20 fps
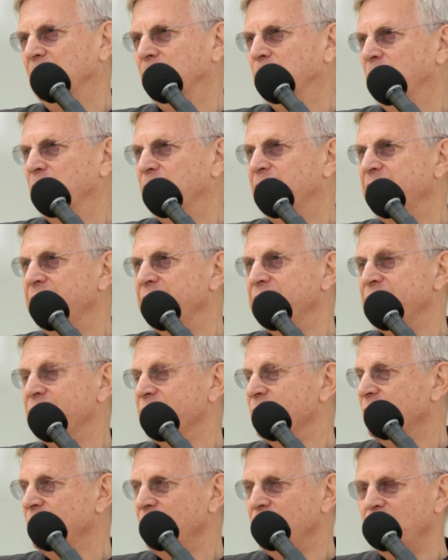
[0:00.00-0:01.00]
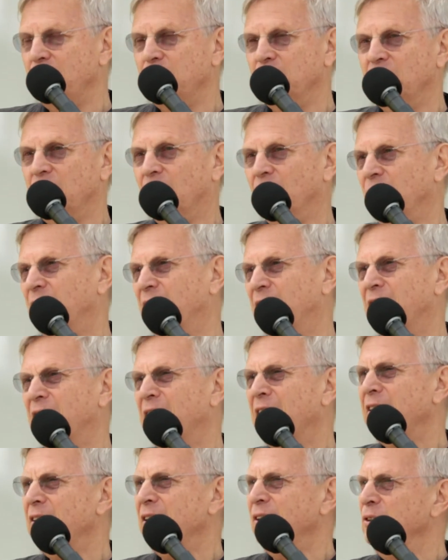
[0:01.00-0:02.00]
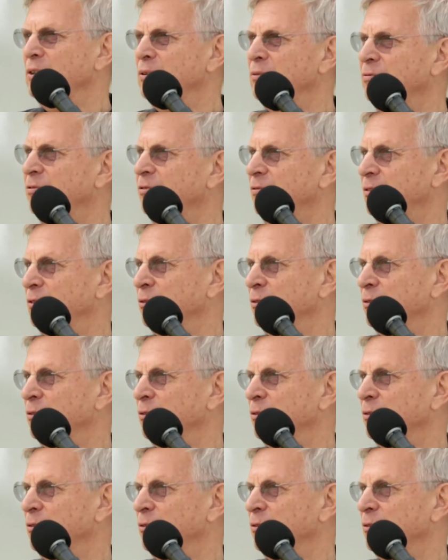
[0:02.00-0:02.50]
pervades the city, but on another you've